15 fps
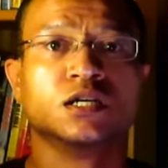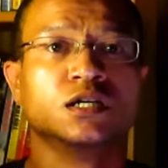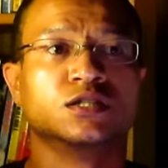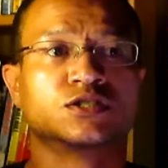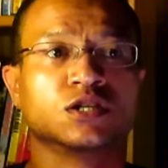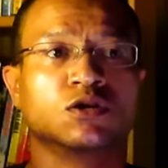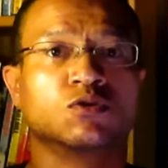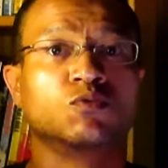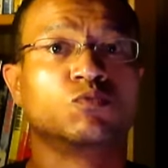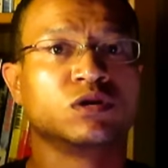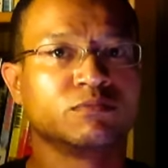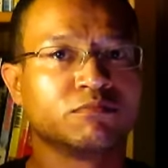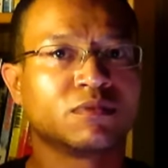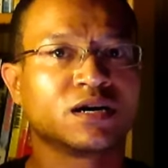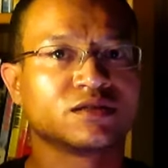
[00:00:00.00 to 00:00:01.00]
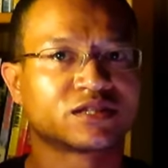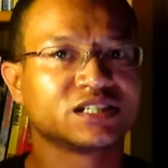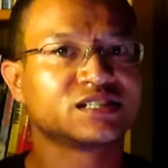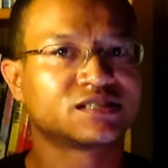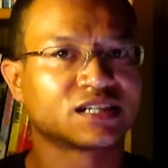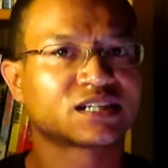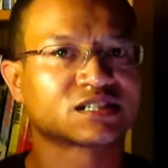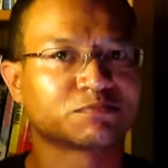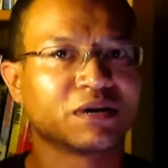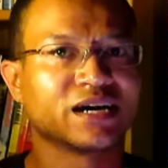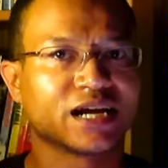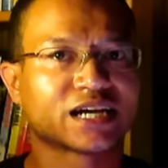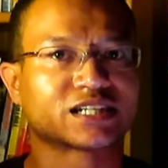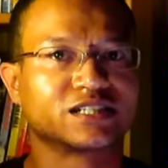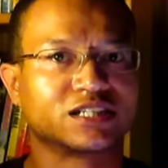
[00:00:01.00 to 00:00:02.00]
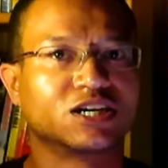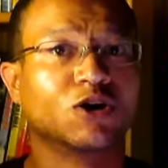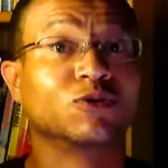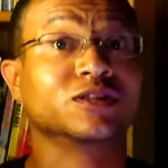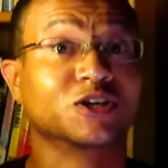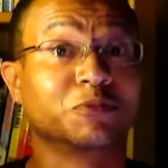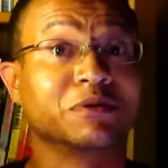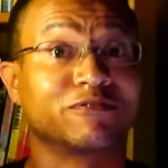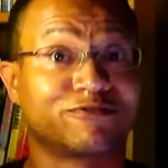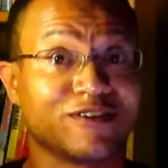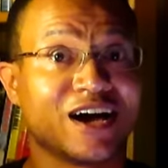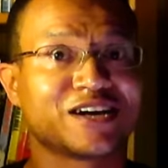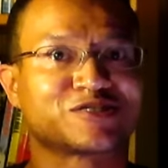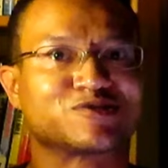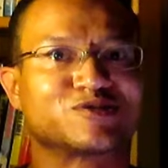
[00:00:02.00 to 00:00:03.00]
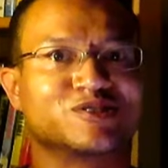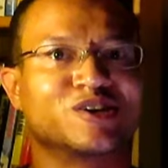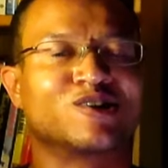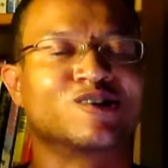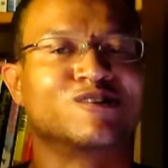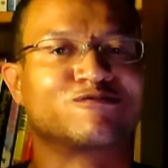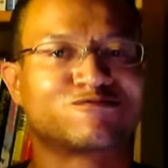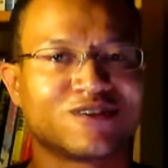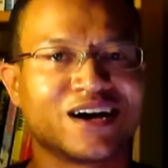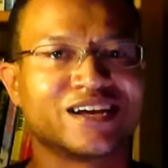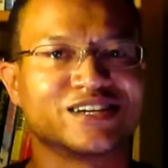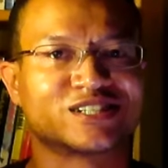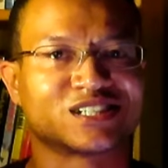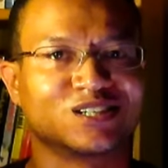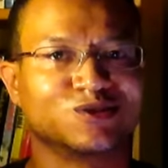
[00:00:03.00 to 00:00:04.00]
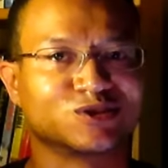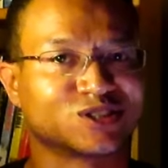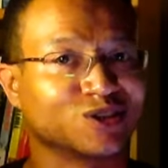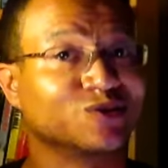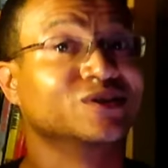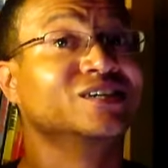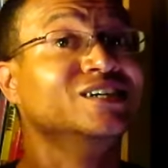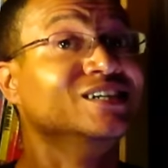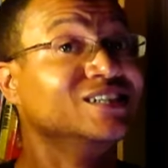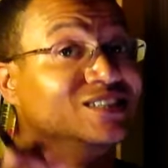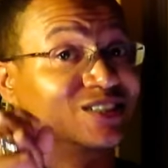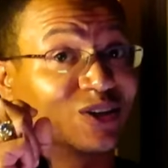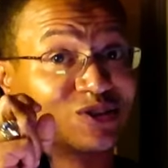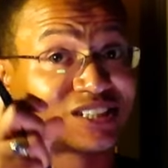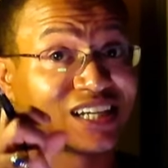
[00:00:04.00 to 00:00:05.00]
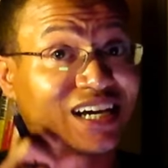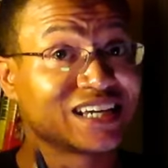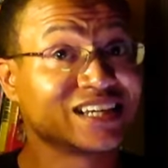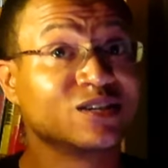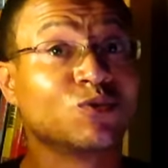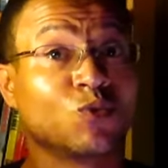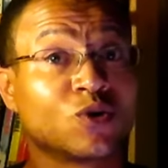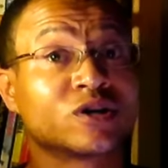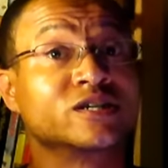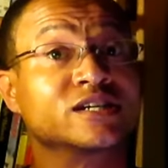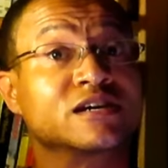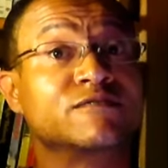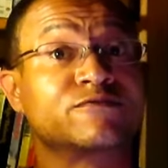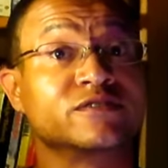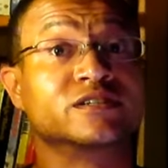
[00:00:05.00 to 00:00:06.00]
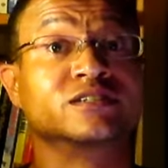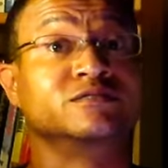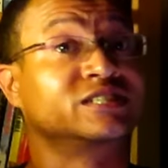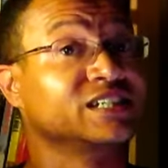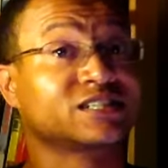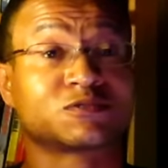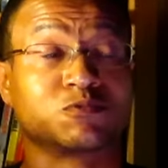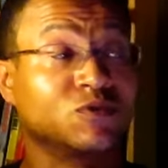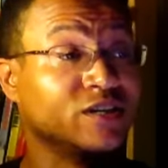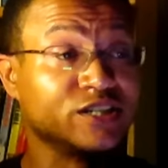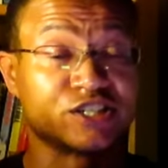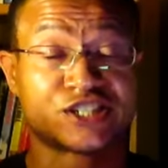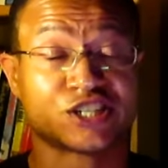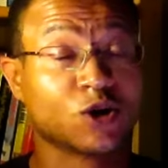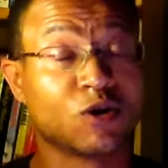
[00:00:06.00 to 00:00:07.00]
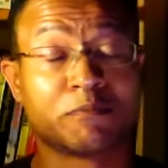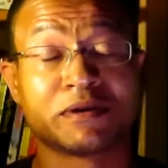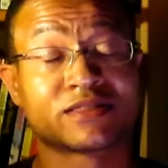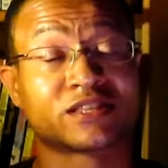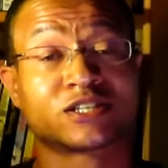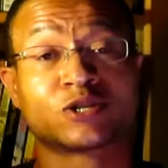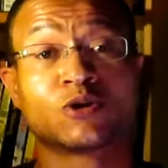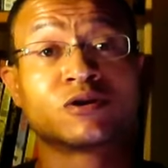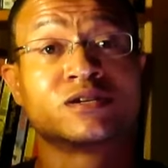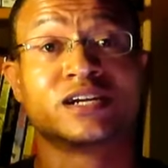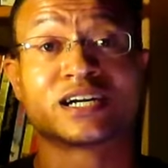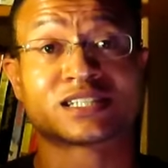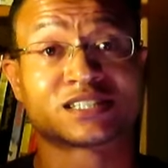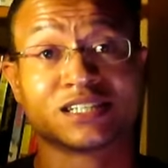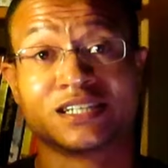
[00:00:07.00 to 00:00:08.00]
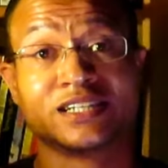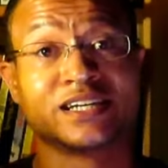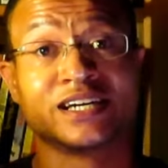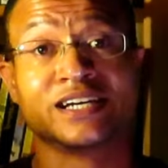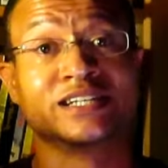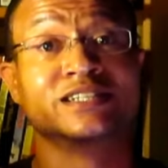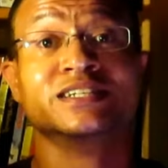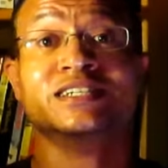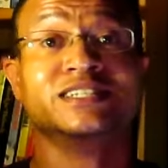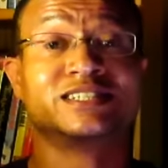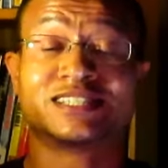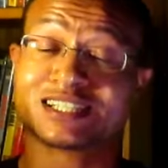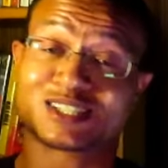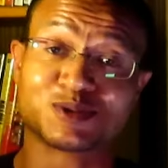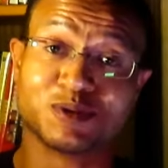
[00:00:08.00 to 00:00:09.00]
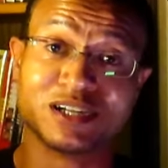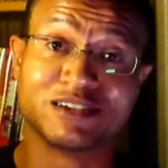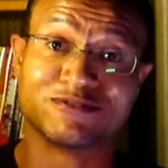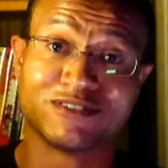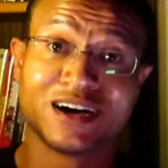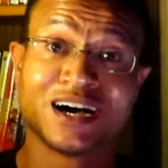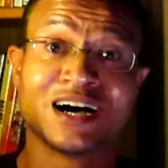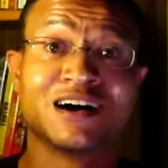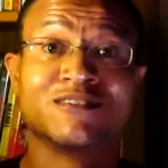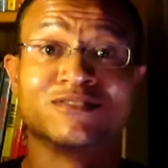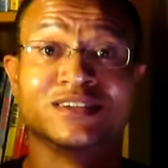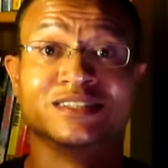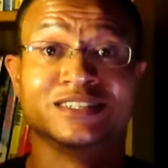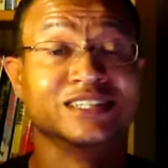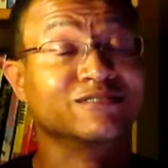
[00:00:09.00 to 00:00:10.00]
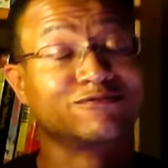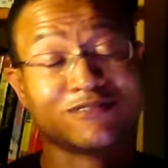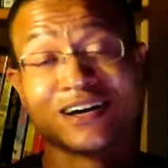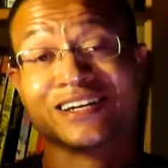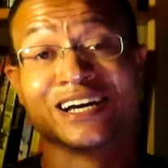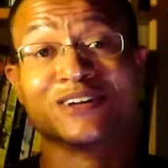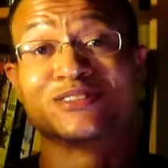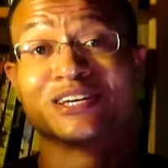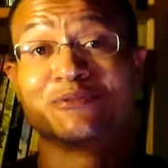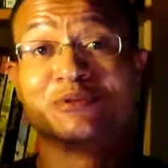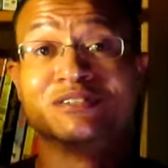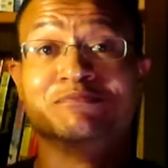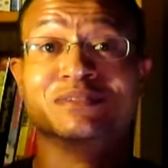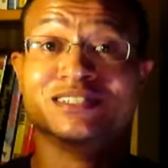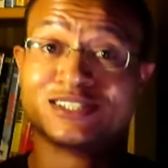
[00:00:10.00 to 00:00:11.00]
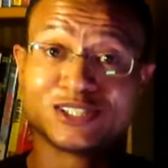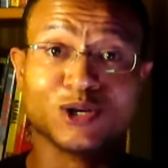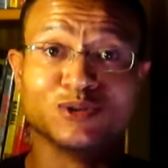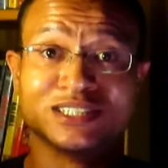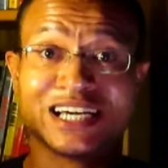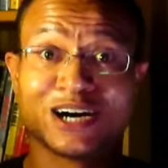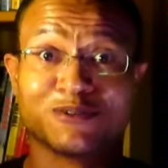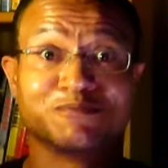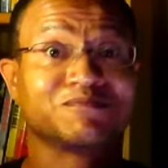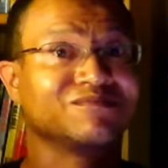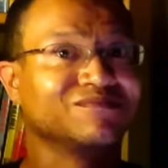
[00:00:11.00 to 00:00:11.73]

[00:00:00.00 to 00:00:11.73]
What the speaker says: So these tickets might actually go a little bit faster than our Friday show. So don't say I didn't warn you if you just want to show up at the door next Sunday at 6:25 and then find out that we've been sold out.